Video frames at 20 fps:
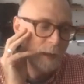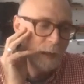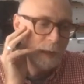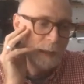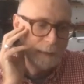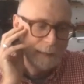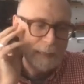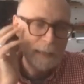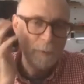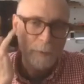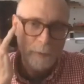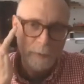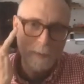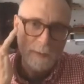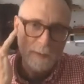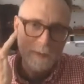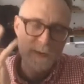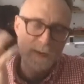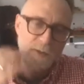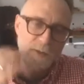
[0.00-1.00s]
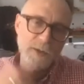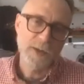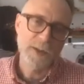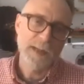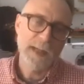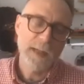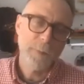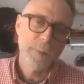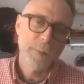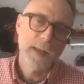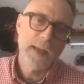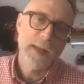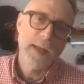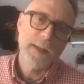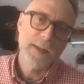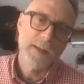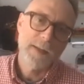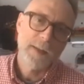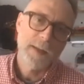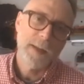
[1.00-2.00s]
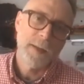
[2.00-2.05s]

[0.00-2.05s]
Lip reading: allowing things to just take place.